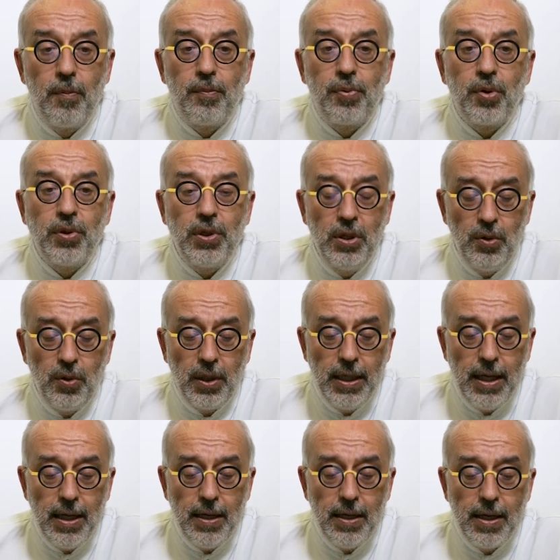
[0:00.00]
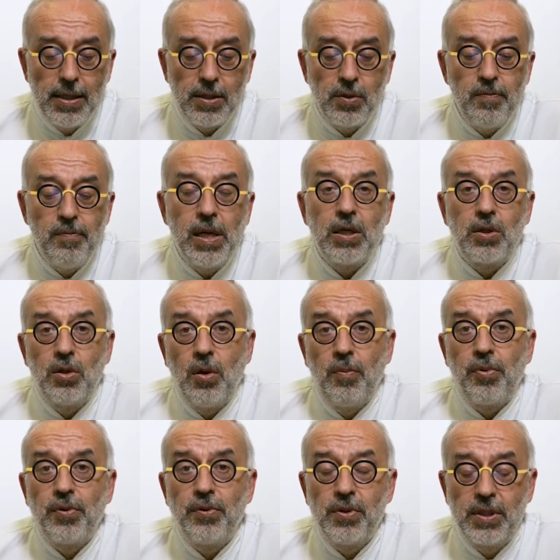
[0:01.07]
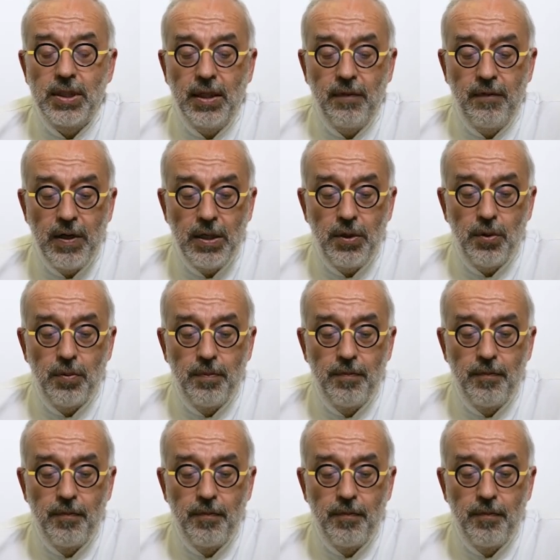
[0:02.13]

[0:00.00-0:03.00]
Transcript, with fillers: Proteinuria has a major prognostic value.